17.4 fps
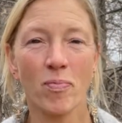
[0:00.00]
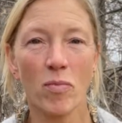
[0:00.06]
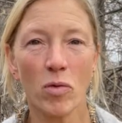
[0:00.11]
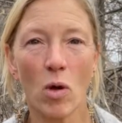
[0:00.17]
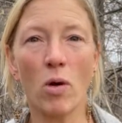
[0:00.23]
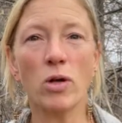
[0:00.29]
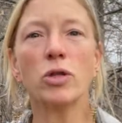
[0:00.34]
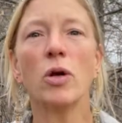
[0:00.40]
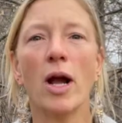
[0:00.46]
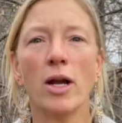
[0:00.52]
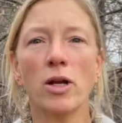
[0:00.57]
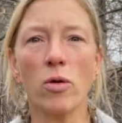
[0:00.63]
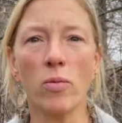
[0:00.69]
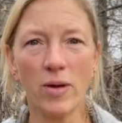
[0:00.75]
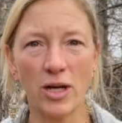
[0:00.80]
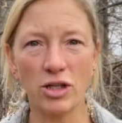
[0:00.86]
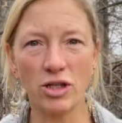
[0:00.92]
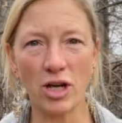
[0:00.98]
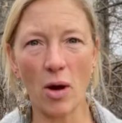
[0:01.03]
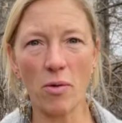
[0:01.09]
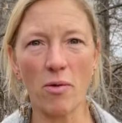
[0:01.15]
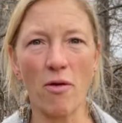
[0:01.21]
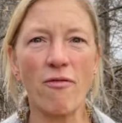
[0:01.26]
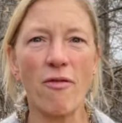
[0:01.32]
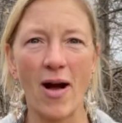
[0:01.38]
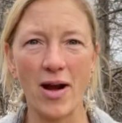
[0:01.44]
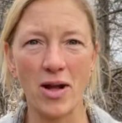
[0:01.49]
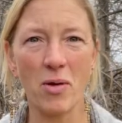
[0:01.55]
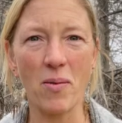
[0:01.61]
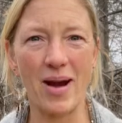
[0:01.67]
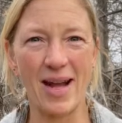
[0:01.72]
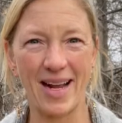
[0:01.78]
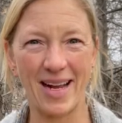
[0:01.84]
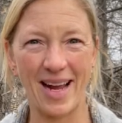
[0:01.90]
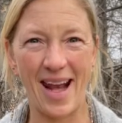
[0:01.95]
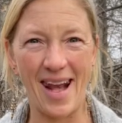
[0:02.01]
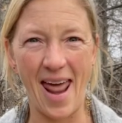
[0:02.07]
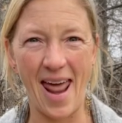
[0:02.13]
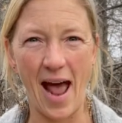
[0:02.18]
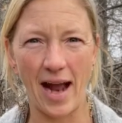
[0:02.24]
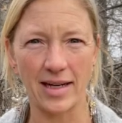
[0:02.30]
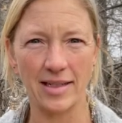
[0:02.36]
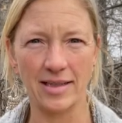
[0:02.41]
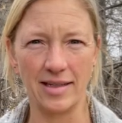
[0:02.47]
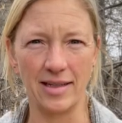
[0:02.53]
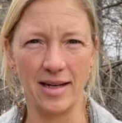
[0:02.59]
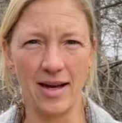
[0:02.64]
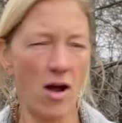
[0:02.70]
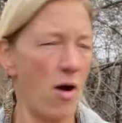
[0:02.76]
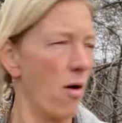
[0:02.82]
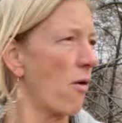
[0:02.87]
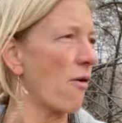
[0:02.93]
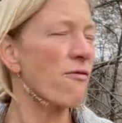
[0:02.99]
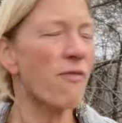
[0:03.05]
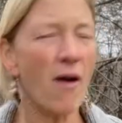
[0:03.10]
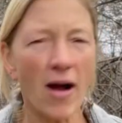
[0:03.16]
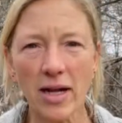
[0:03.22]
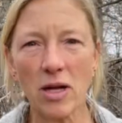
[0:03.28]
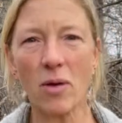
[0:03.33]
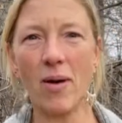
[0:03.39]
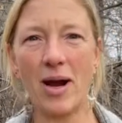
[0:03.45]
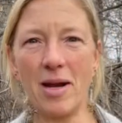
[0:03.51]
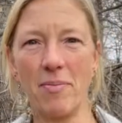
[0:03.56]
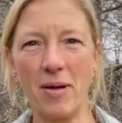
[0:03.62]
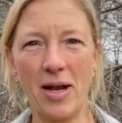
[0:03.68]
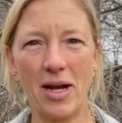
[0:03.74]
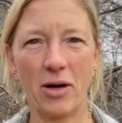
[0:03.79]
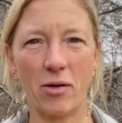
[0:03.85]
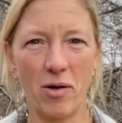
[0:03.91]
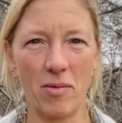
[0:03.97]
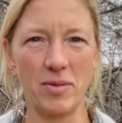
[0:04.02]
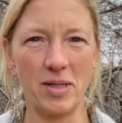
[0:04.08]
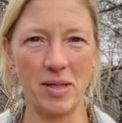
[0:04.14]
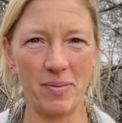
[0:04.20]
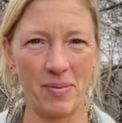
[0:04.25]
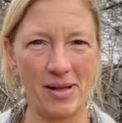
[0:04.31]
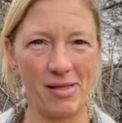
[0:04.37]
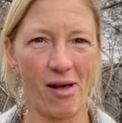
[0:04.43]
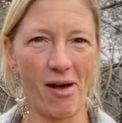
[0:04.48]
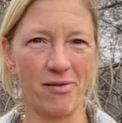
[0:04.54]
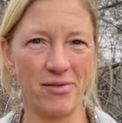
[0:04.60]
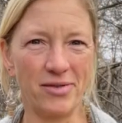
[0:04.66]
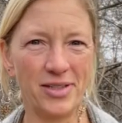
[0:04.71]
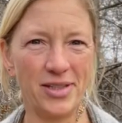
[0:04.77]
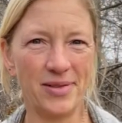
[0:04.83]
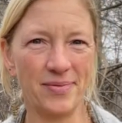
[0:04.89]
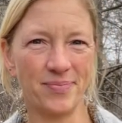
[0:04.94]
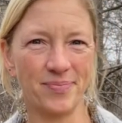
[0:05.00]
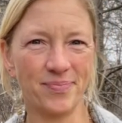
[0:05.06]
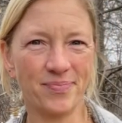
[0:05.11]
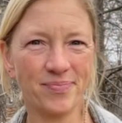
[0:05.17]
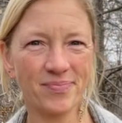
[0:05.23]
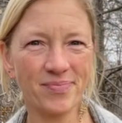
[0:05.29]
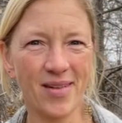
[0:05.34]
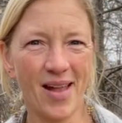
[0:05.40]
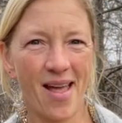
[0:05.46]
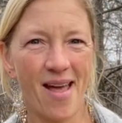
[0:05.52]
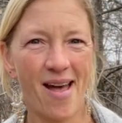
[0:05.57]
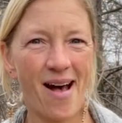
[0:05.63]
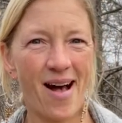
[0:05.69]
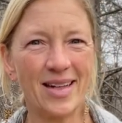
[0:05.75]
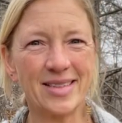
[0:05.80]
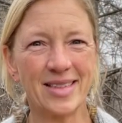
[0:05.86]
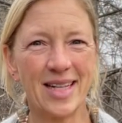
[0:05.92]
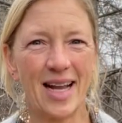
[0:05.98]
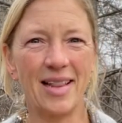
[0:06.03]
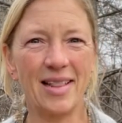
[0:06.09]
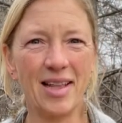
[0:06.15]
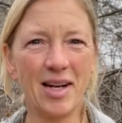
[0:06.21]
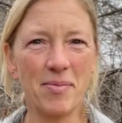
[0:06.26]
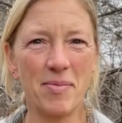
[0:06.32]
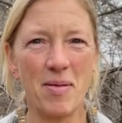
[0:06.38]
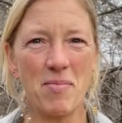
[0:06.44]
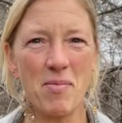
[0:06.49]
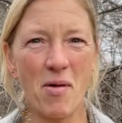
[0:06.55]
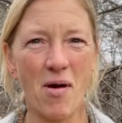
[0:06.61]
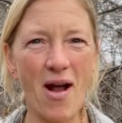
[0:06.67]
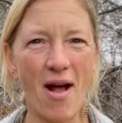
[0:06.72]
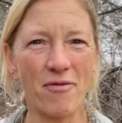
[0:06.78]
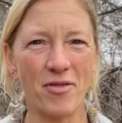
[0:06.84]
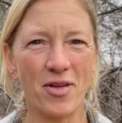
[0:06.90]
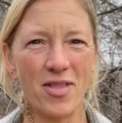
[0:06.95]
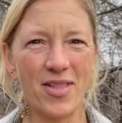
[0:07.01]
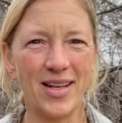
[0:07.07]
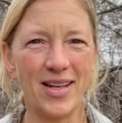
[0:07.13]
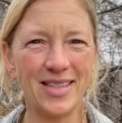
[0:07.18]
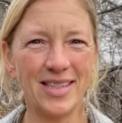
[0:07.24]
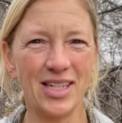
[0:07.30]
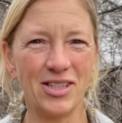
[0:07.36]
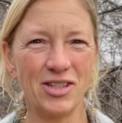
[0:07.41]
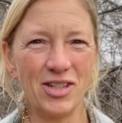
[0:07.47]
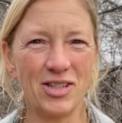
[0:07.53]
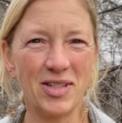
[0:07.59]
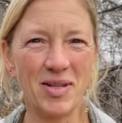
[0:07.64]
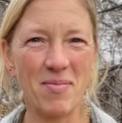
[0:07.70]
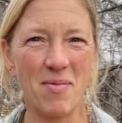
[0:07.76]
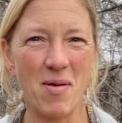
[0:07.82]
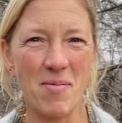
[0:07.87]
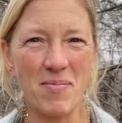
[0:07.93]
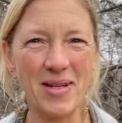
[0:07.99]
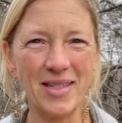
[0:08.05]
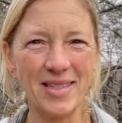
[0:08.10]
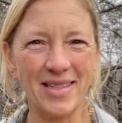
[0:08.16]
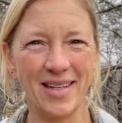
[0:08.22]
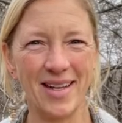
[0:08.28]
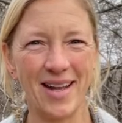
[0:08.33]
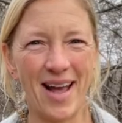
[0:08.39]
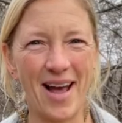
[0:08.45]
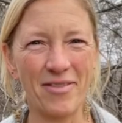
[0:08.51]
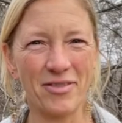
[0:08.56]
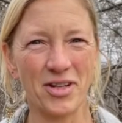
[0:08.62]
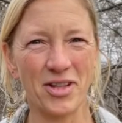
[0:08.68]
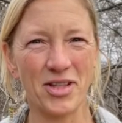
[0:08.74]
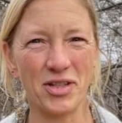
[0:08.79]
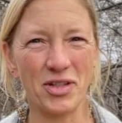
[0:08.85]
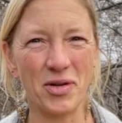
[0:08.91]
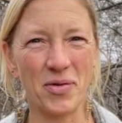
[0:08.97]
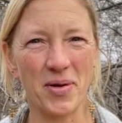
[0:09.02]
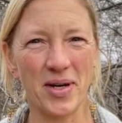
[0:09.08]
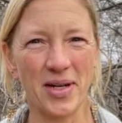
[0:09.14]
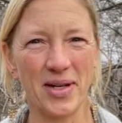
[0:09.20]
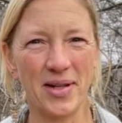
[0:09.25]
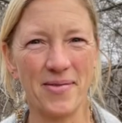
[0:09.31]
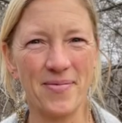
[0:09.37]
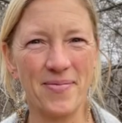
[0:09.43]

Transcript: or trying to reach out or find a way to connect or find a way to be in a group to be loved. I'll say a little bit more after this in just a moment after the show reel.